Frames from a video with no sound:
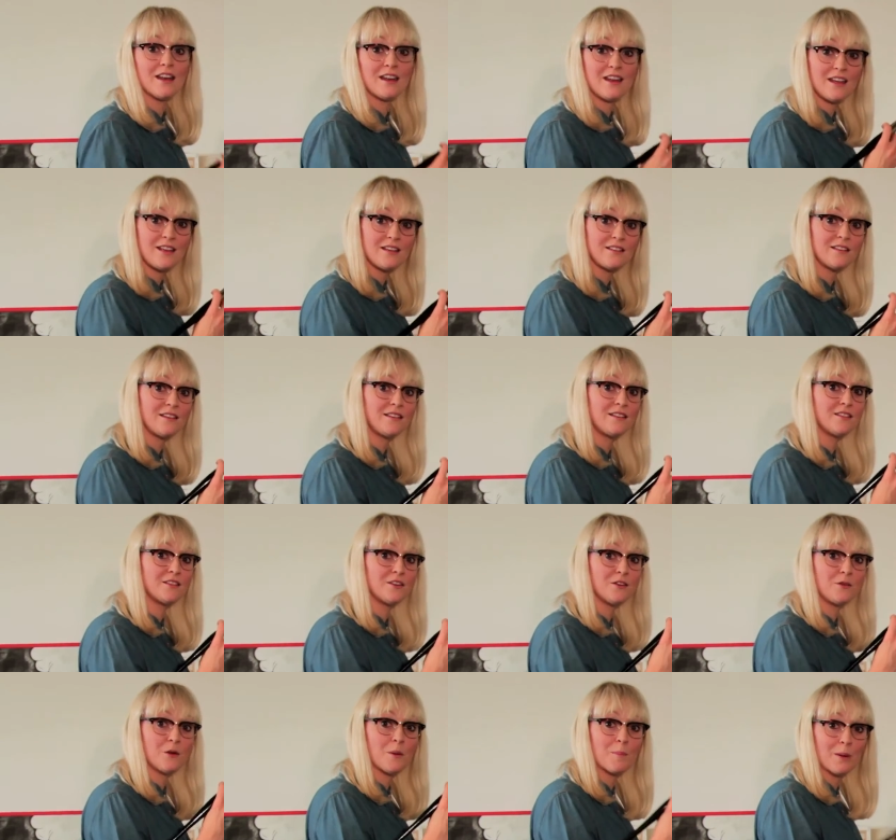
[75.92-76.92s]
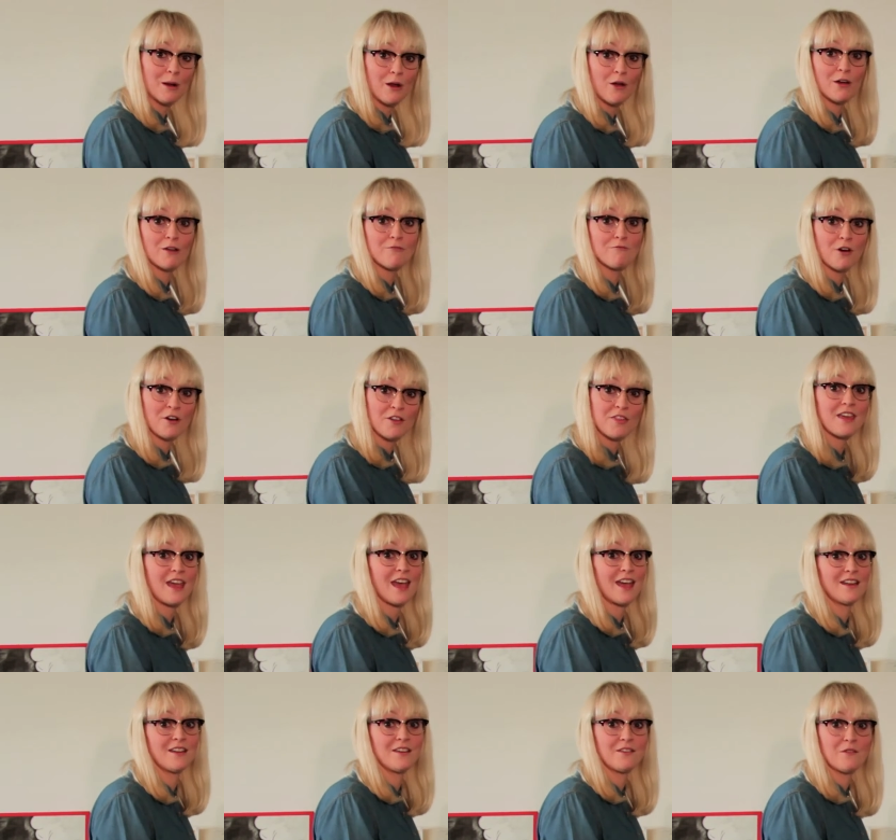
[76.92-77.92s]
and easy to apply right at the
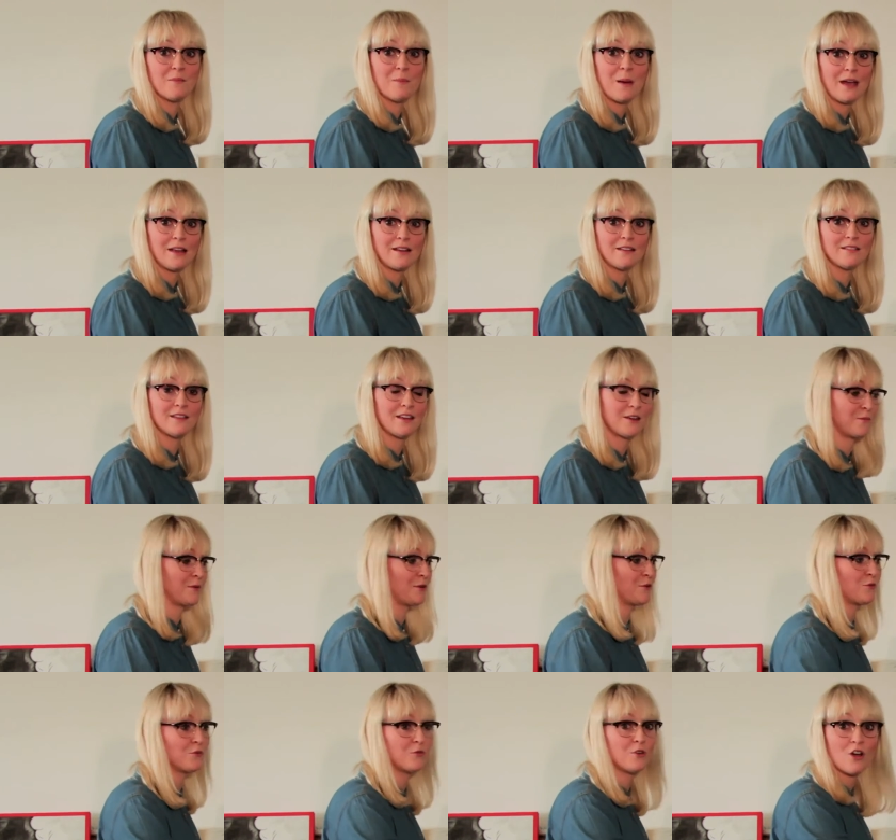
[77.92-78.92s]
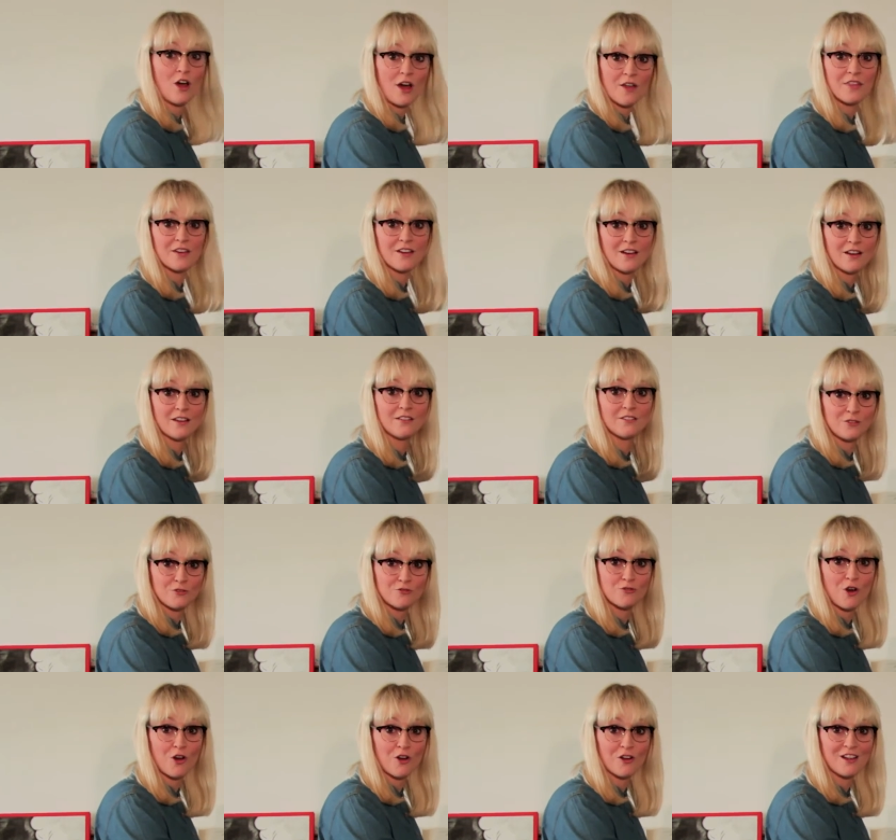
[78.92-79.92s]
end of a painting when all your other colours are
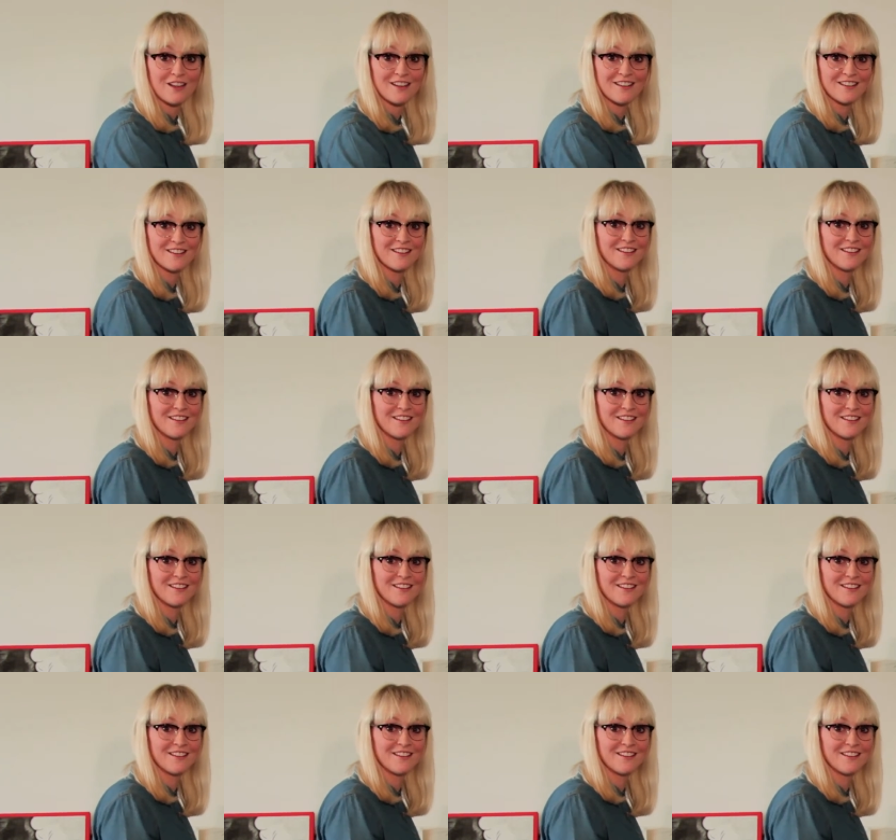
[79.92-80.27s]
dry.